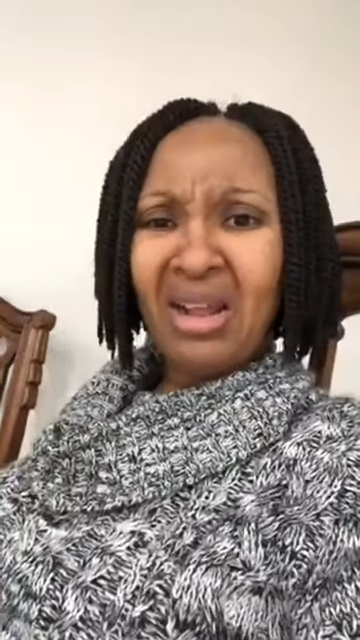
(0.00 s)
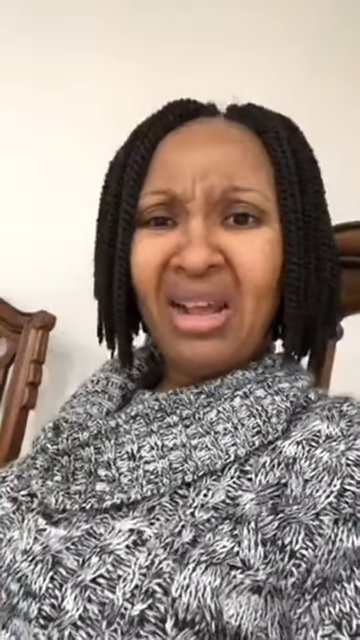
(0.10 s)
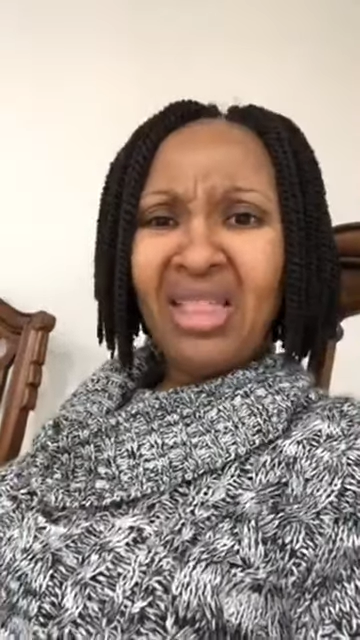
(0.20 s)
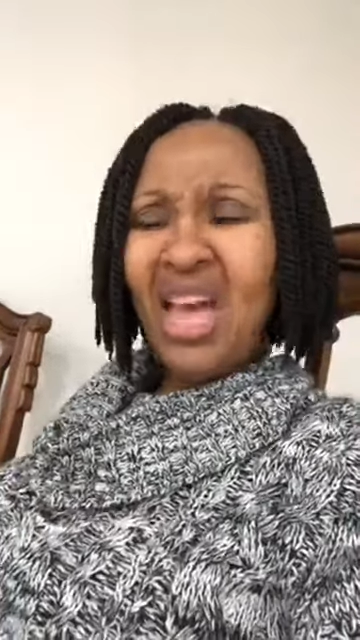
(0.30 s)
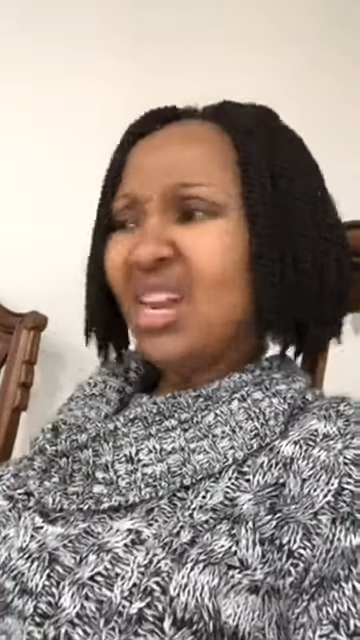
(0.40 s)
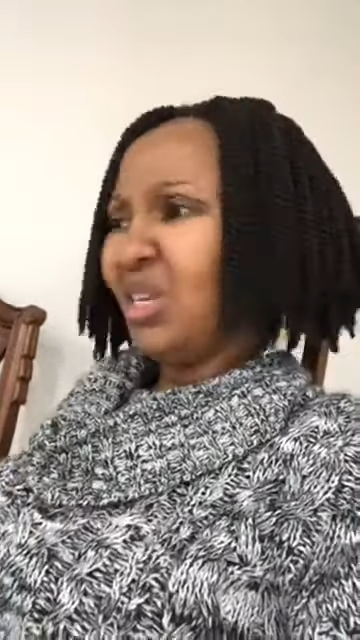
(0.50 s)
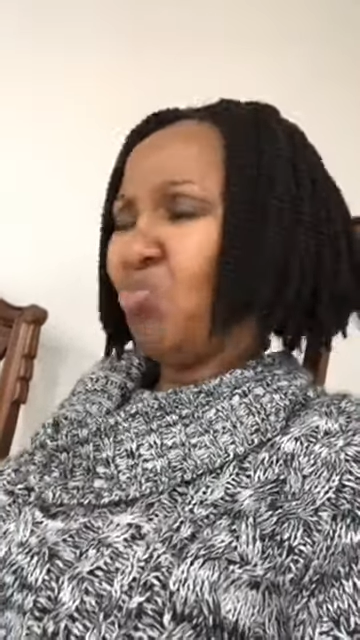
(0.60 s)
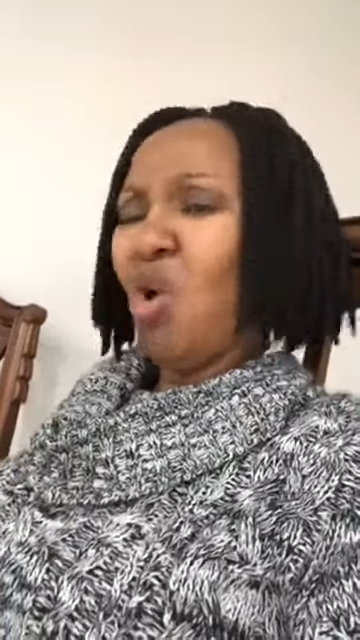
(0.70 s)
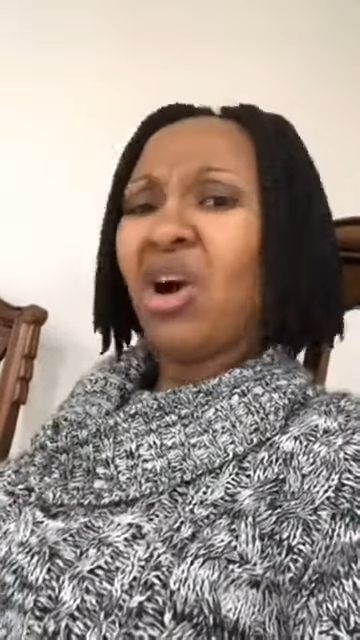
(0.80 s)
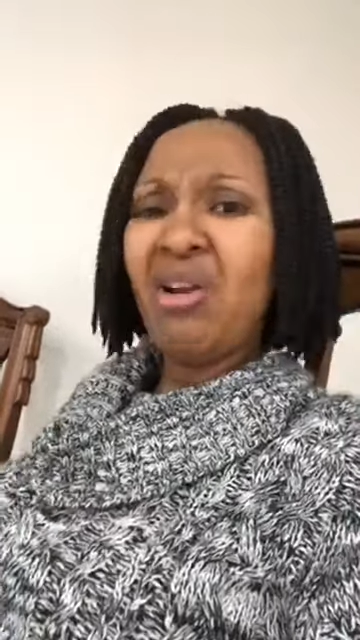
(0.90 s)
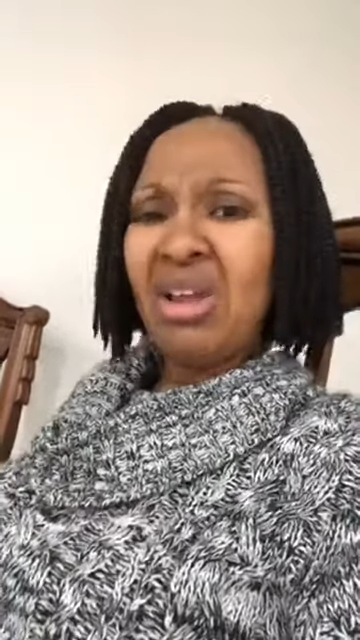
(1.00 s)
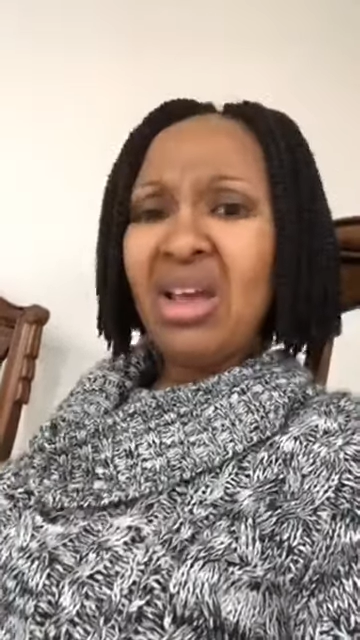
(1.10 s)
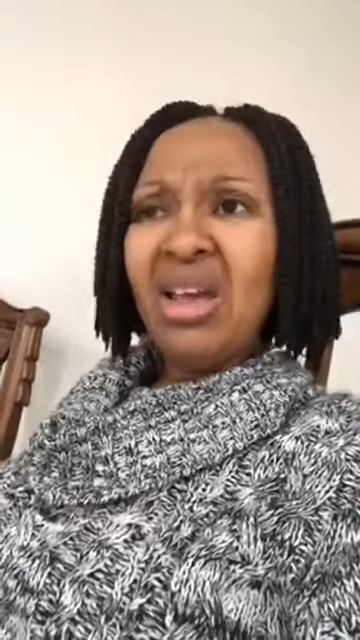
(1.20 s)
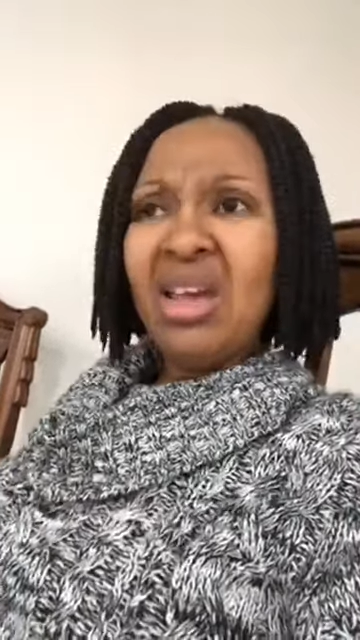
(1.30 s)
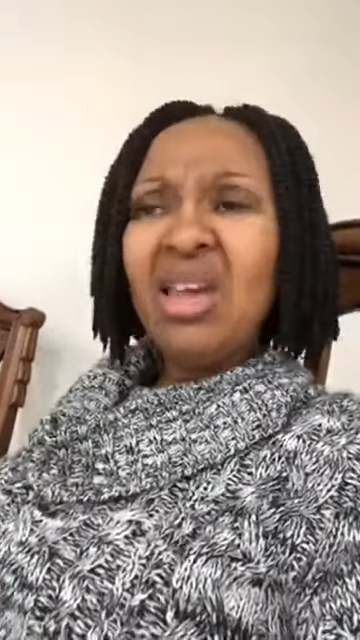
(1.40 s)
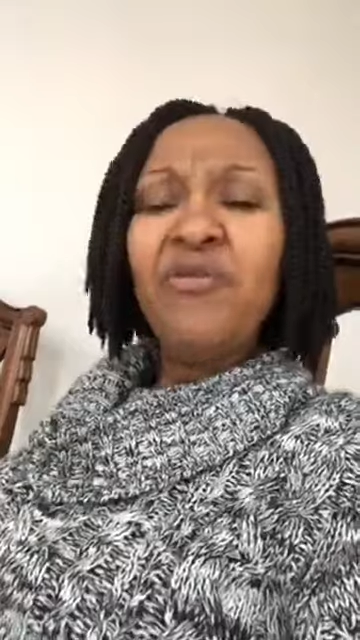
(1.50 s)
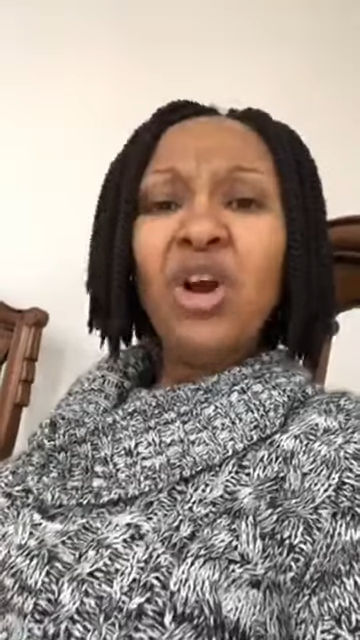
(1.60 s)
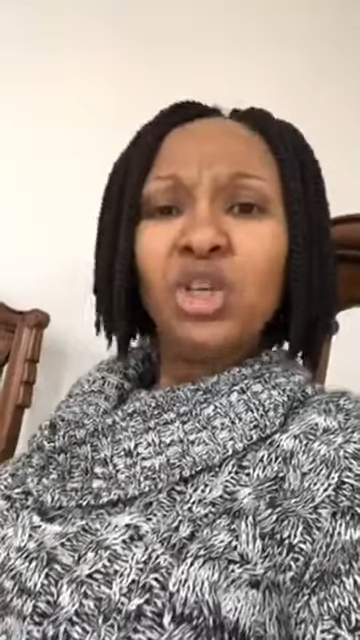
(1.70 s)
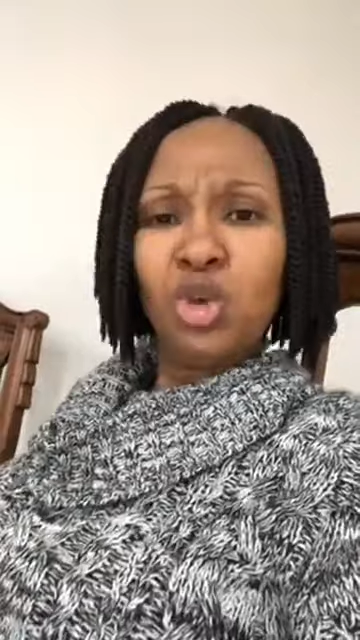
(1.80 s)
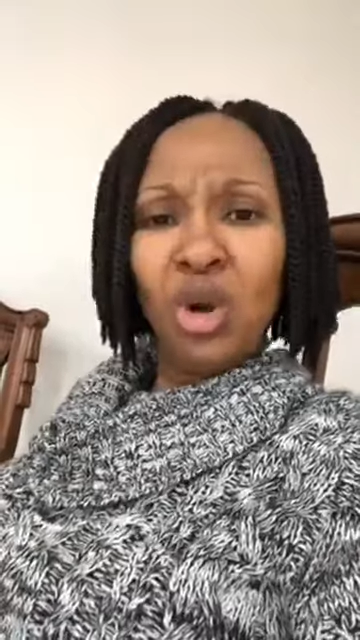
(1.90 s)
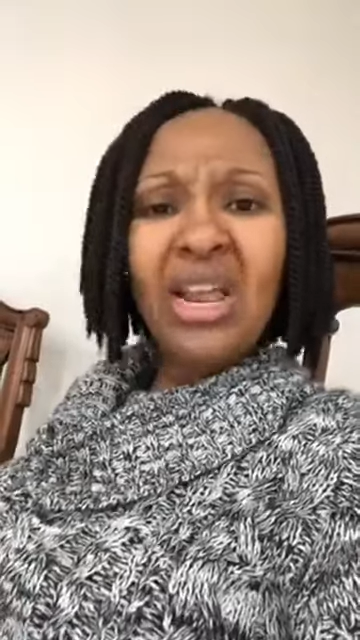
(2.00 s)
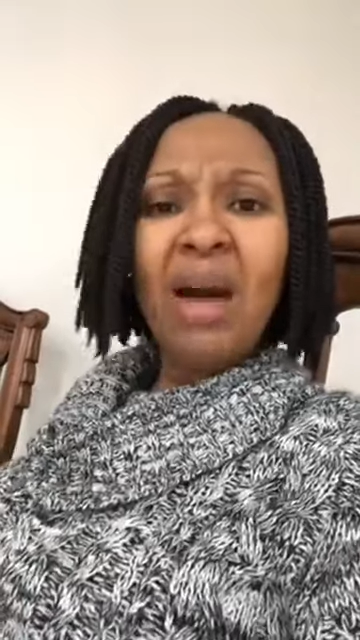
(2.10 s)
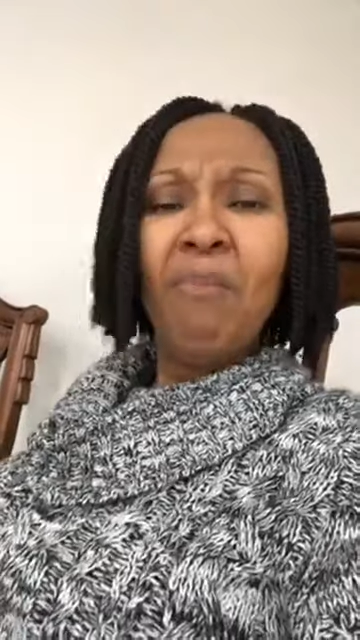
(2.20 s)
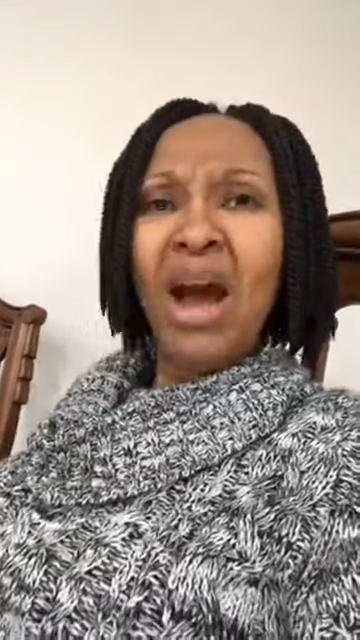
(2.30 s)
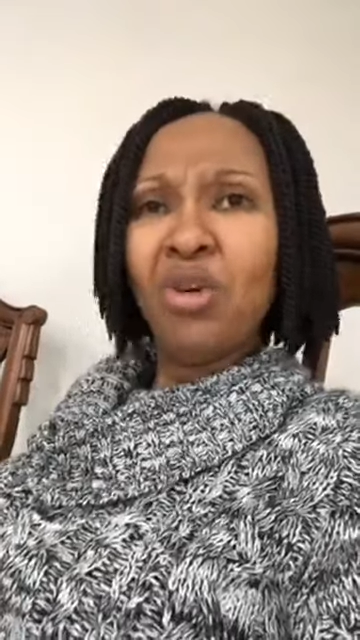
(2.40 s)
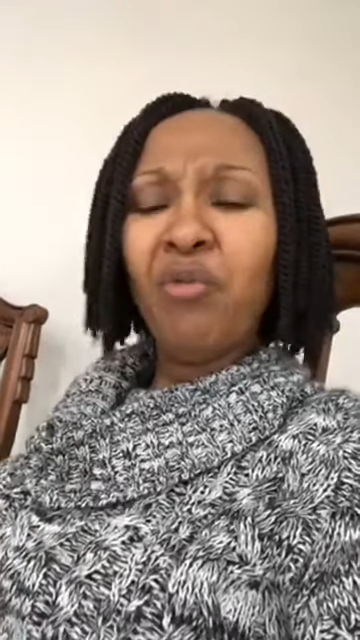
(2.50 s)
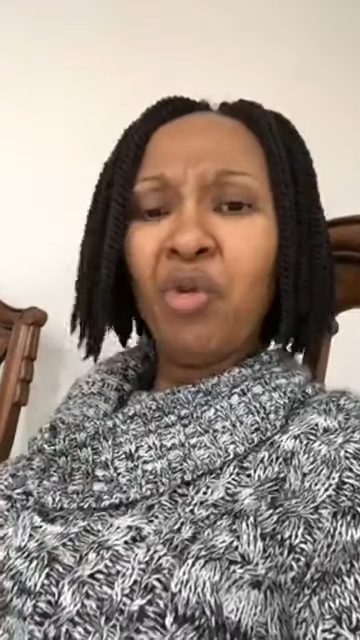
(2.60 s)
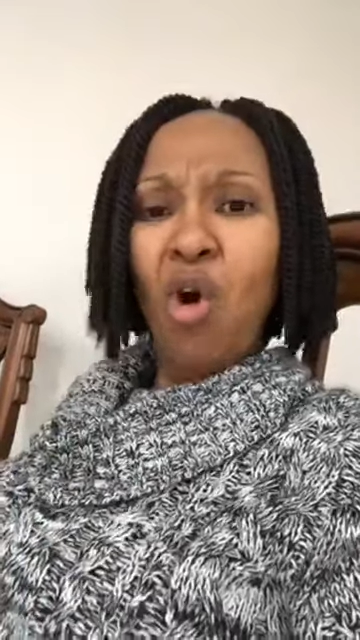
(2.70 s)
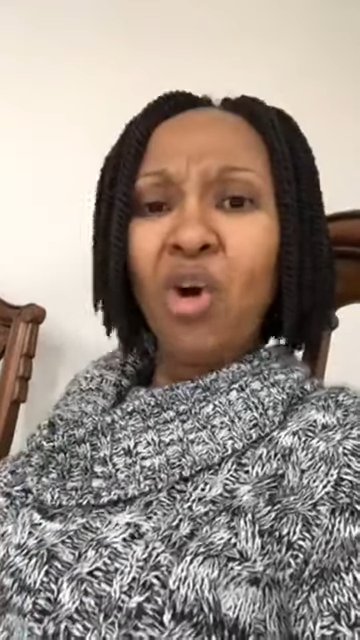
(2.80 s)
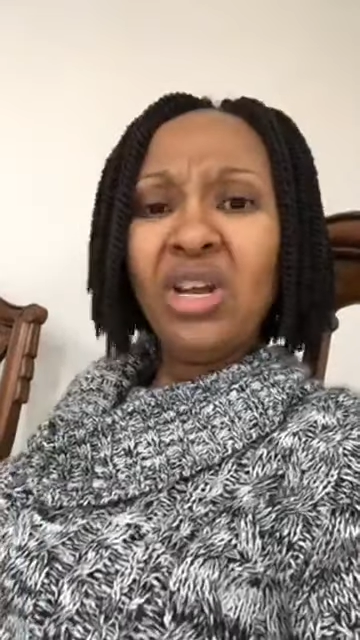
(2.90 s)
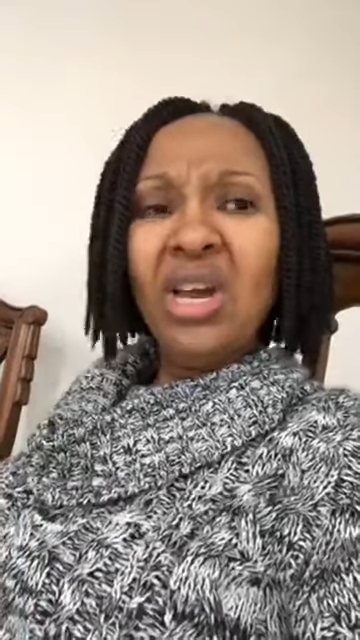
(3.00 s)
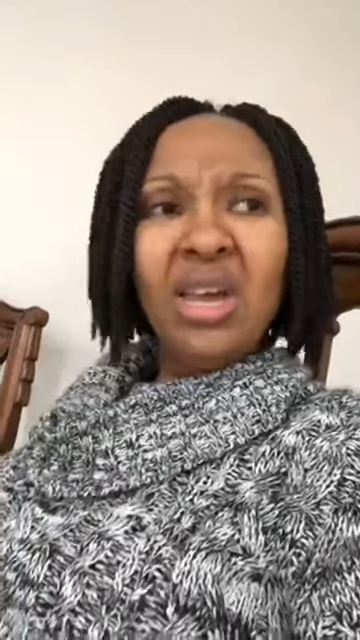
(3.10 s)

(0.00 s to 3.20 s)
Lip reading: That is mockery. If you're truly a man of God,